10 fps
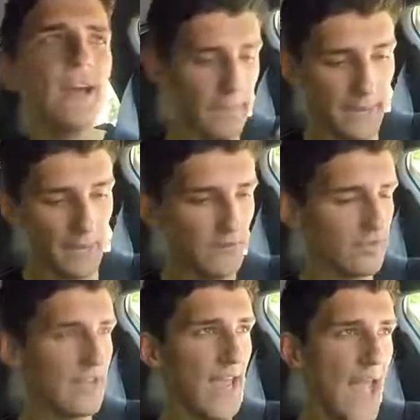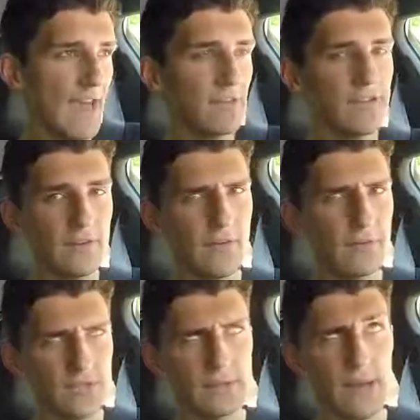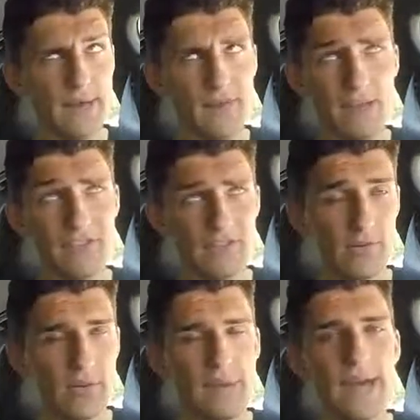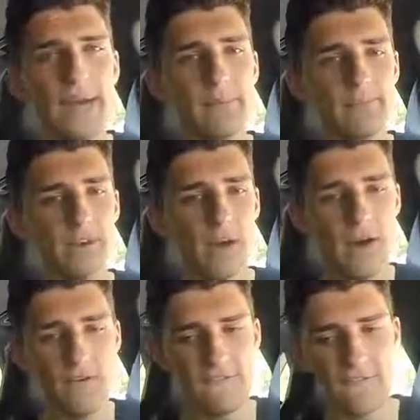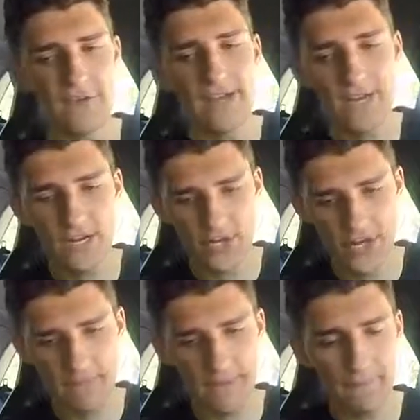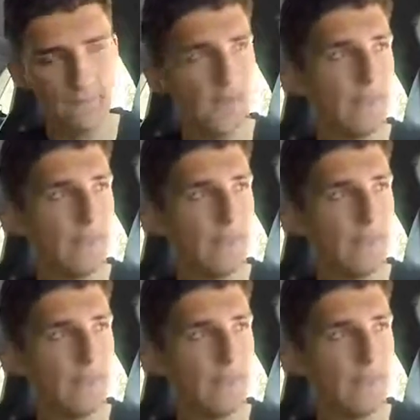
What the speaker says: Me personally, just about every single one of my items are free shipping.